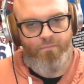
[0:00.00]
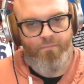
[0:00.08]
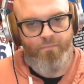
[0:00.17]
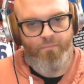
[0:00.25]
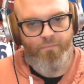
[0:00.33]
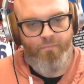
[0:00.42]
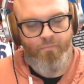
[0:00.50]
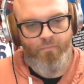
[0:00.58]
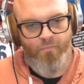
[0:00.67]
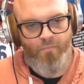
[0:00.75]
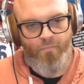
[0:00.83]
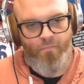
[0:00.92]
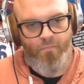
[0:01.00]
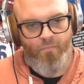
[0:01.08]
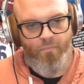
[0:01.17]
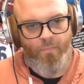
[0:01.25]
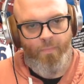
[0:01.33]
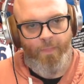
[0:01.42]

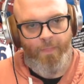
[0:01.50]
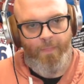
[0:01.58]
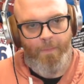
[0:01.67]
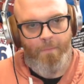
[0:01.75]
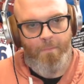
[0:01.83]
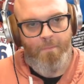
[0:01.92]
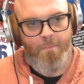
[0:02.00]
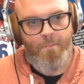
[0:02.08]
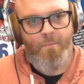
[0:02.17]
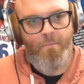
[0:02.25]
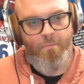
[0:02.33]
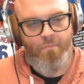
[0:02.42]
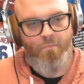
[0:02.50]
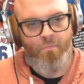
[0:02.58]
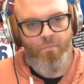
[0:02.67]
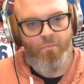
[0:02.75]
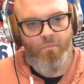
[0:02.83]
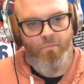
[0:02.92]

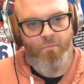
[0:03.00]
(not speaking)